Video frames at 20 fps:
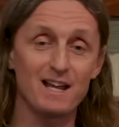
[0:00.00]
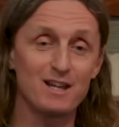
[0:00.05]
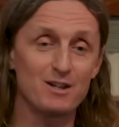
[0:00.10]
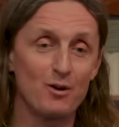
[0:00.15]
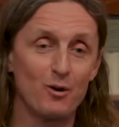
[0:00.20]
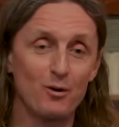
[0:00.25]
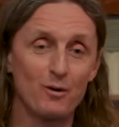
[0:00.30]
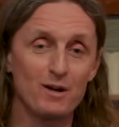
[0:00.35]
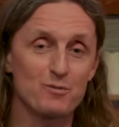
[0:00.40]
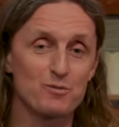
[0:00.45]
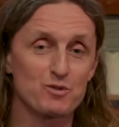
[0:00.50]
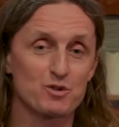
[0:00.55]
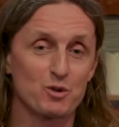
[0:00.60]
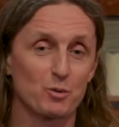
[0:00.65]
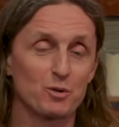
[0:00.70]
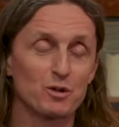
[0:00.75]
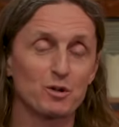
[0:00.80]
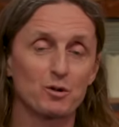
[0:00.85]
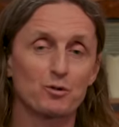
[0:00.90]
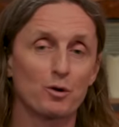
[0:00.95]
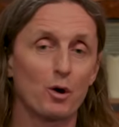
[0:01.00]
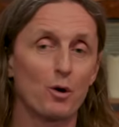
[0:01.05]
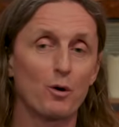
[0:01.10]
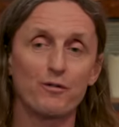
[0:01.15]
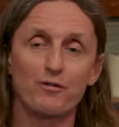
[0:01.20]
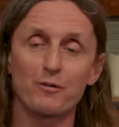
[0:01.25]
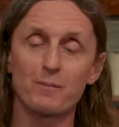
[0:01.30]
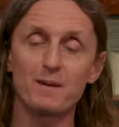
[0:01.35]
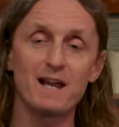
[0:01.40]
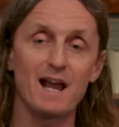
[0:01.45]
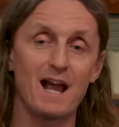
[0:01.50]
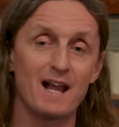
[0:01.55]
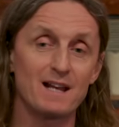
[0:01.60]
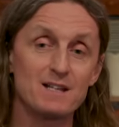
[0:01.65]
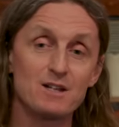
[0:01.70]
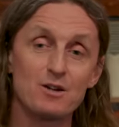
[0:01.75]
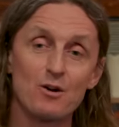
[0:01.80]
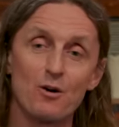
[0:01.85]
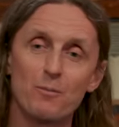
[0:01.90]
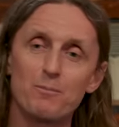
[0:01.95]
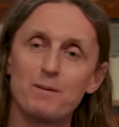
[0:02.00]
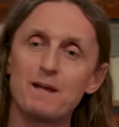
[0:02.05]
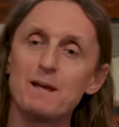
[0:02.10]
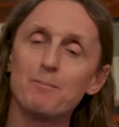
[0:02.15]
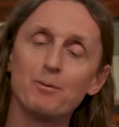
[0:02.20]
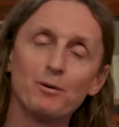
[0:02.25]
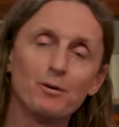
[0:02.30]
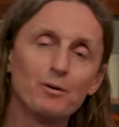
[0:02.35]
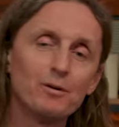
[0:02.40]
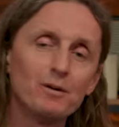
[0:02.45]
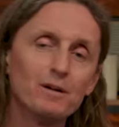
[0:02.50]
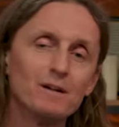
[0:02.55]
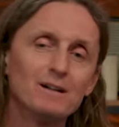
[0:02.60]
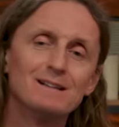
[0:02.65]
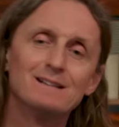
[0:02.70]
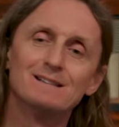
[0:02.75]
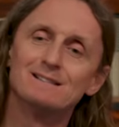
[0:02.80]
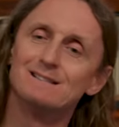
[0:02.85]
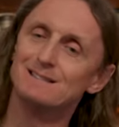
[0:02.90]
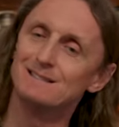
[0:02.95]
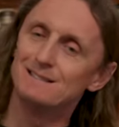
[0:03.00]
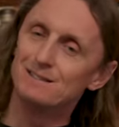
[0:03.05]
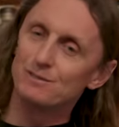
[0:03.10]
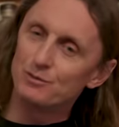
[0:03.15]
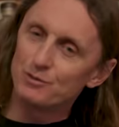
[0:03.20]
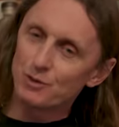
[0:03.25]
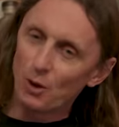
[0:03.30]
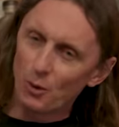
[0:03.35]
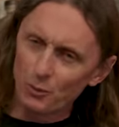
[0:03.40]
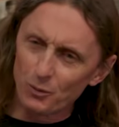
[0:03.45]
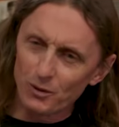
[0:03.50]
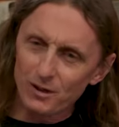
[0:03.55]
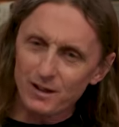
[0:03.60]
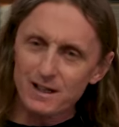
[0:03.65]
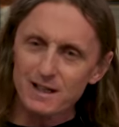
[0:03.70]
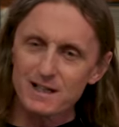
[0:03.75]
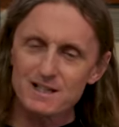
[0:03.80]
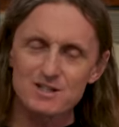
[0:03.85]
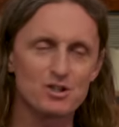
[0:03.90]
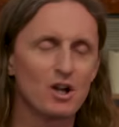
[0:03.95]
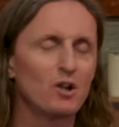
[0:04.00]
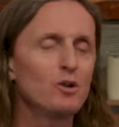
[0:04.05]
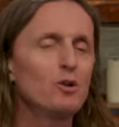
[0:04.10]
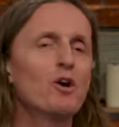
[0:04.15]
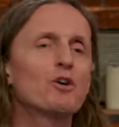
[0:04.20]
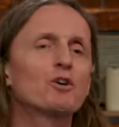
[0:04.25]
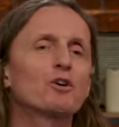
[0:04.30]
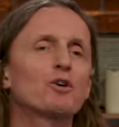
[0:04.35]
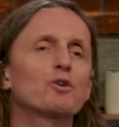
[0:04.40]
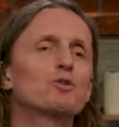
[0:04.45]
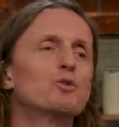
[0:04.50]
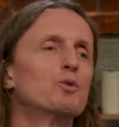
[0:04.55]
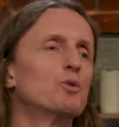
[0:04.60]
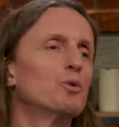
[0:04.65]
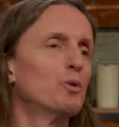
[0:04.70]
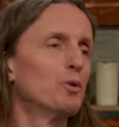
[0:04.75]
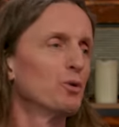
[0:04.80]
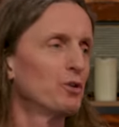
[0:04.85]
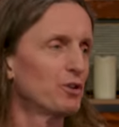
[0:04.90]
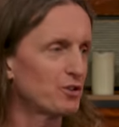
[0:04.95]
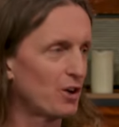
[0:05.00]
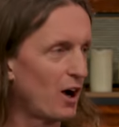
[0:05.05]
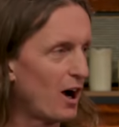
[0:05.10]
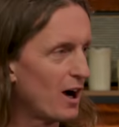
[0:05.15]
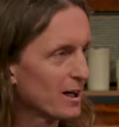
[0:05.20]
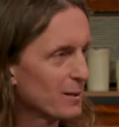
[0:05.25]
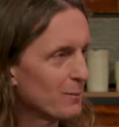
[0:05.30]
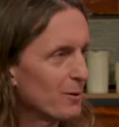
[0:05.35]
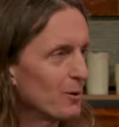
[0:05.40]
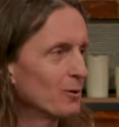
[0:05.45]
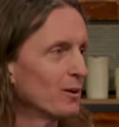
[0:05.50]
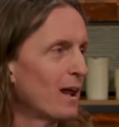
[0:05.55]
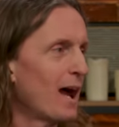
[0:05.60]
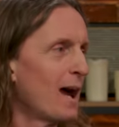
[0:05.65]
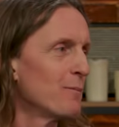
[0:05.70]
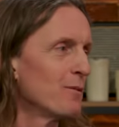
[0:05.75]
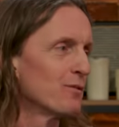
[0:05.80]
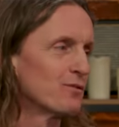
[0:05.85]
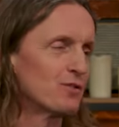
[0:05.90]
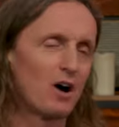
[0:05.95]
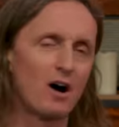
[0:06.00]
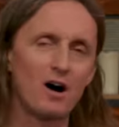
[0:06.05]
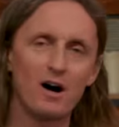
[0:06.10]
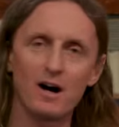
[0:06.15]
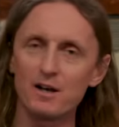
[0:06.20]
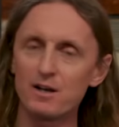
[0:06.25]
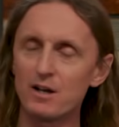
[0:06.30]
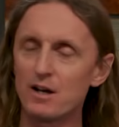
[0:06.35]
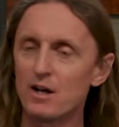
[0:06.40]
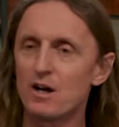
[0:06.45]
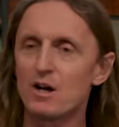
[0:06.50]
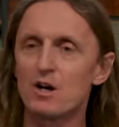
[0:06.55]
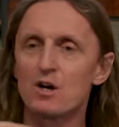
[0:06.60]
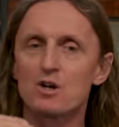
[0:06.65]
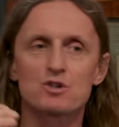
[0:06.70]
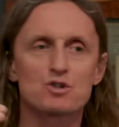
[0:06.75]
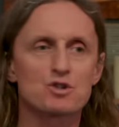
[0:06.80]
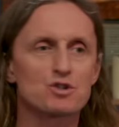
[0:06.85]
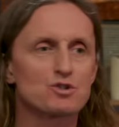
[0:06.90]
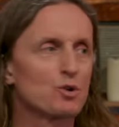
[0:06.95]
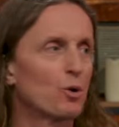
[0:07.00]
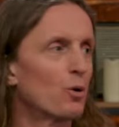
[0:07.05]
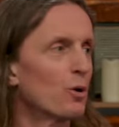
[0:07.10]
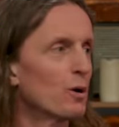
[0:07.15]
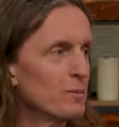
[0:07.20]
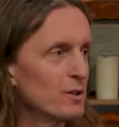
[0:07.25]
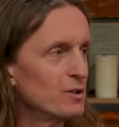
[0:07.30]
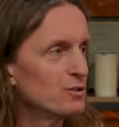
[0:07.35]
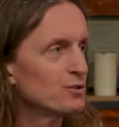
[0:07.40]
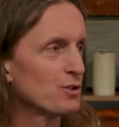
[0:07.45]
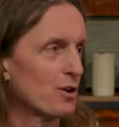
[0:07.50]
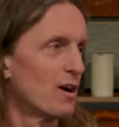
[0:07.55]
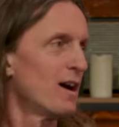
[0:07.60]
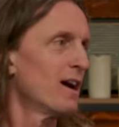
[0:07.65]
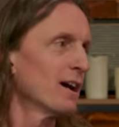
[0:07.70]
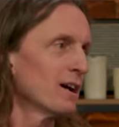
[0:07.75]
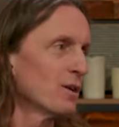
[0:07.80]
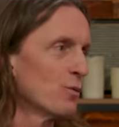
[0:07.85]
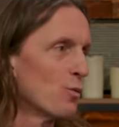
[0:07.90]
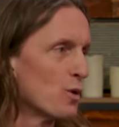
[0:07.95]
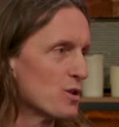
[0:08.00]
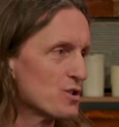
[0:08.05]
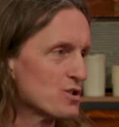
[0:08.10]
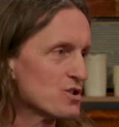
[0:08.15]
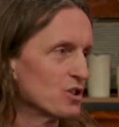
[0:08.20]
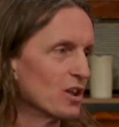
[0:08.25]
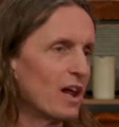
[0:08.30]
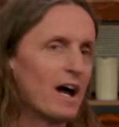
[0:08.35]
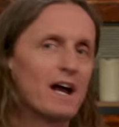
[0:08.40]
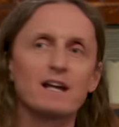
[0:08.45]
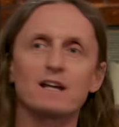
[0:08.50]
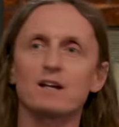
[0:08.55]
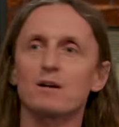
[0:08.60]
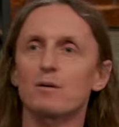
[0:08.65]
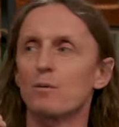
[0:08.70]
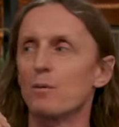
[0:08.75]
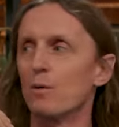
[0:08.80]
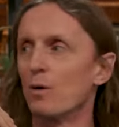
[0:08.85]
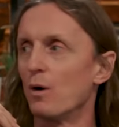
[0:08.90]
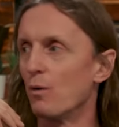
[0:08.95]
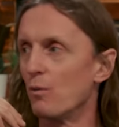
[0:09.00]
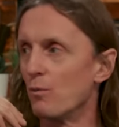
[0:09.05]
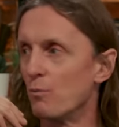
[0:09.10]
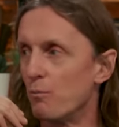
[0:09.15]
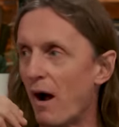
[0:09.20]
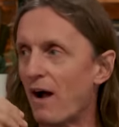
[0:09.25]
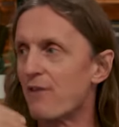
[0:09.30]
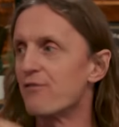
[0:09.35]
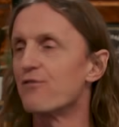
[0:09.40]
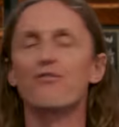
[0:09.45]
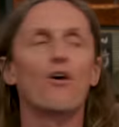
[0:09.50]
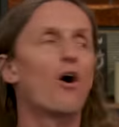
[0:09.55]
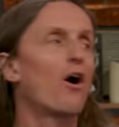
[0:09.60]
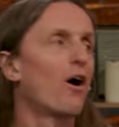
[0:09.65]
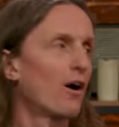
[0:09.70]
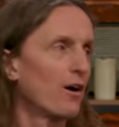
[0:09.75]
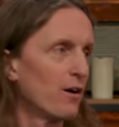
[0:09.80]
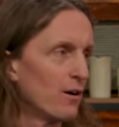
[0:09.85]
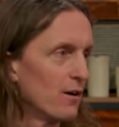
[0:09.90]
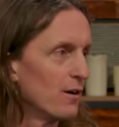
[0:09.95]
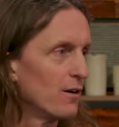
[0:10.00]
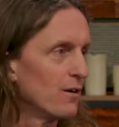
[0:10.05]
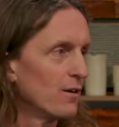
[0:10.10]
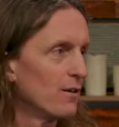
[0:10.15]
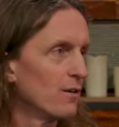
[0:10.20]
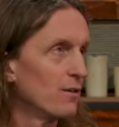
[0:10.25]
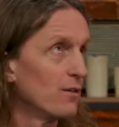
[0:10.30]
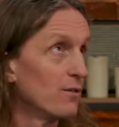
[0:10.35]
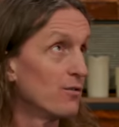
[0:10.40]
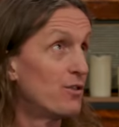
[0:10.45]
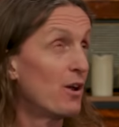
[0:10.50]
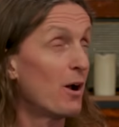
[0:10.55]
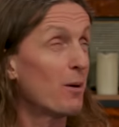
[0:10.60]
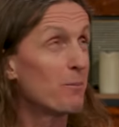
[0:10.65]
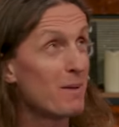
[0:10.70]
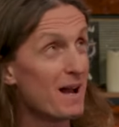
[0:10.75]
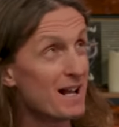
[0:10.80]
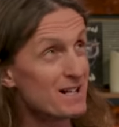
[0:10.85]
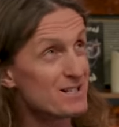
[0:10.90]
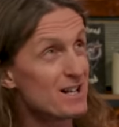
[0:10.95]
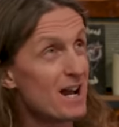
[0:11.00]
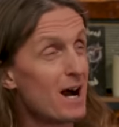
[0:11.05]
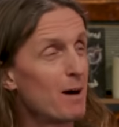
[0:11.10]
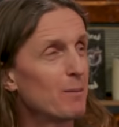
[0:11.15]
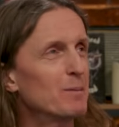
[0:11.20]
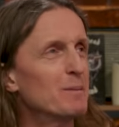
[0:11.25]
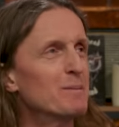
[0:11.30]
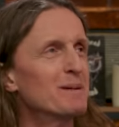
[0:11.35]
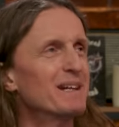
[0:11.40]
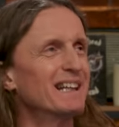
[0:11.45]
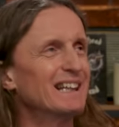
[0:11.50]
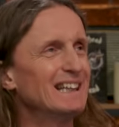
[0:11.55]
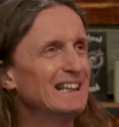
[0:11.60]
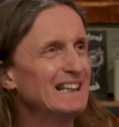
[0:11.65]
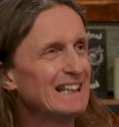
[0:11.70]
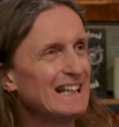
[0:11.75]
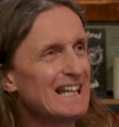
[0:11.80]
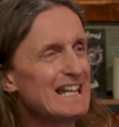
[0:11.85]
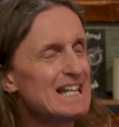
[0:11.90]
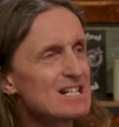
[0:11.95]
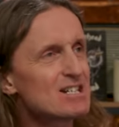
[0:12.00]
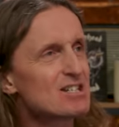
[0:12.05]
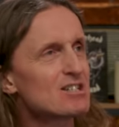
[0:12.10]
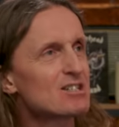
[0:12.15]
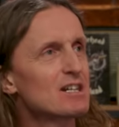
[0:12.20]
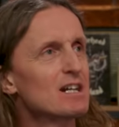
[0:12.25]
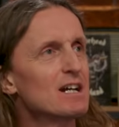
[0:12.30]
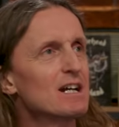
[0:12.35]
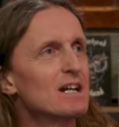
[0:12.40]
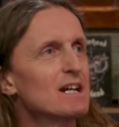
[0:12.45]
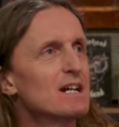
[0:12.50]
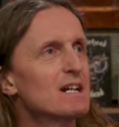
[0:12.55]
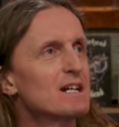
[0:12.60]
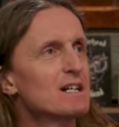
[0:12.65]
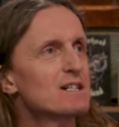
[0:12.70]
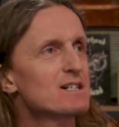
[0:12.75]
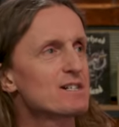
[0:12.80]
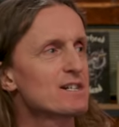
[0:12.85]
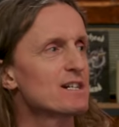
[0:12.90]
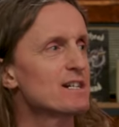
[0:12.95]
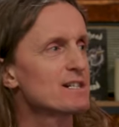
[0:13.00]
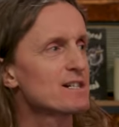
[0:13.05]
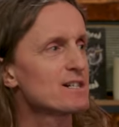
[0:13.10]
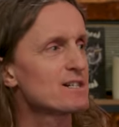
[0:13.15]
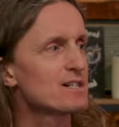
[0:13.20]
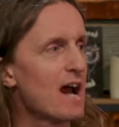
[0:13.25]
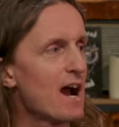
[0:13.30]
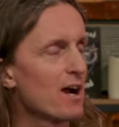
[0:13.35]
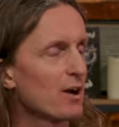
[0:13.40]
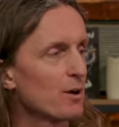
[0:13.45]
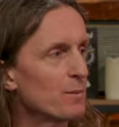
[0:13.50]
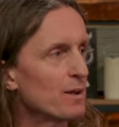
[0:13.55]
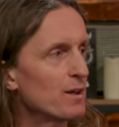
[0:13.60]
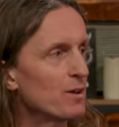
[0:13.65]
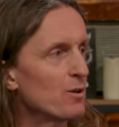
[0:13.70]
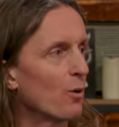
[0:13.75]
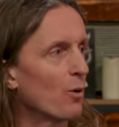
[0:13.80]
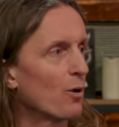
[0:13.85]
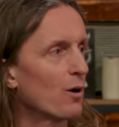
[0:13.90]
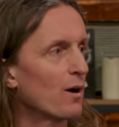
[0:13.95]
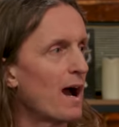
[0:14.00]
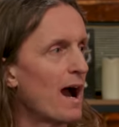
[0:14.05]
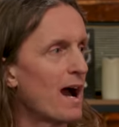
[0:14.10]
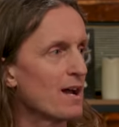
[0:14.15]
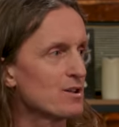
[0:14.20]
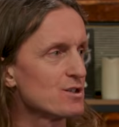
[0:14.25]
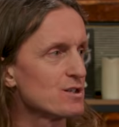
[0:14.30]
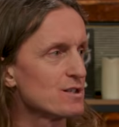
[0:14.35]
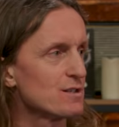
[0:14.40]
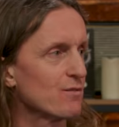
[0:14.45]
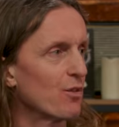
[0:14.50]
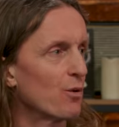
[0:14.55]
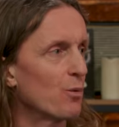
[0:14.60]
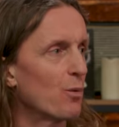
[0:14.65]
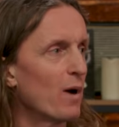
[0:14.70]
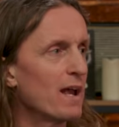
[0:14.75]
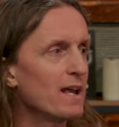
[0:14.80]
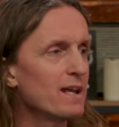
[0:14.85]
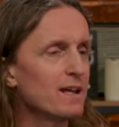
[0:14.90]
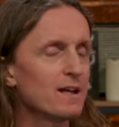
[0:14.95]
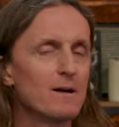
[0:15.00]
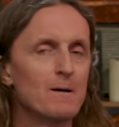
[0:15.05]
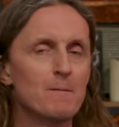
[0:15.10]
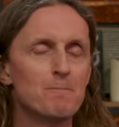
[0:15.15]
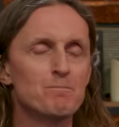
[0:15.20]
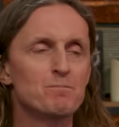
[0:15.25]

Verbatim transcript: you know, it was a real grower for me. And, you know, people don't really... It's no longer cool to talk about Lamb of God. Storm and Drang was, like, by far their best album, at least since Sacrament or Ashes of the Wake.